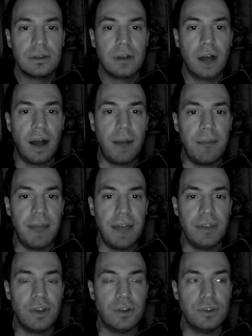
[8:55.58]

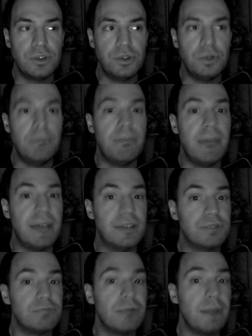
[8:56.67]
And those who
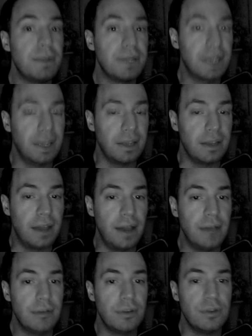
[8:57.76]
best replicate that,
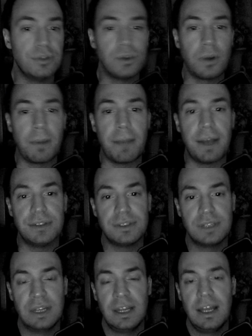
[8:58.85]
those who are
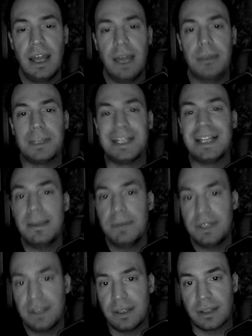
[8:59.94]
best able at
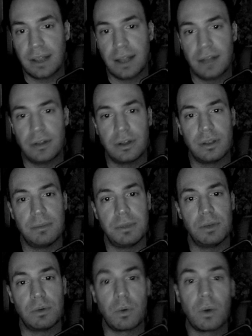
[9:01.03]
imitating that, are going to be
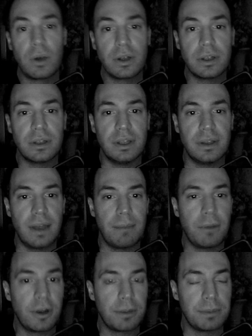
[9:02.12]
rewarded in that
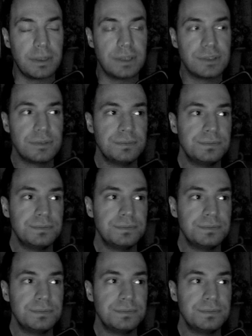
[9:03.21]
marketplace.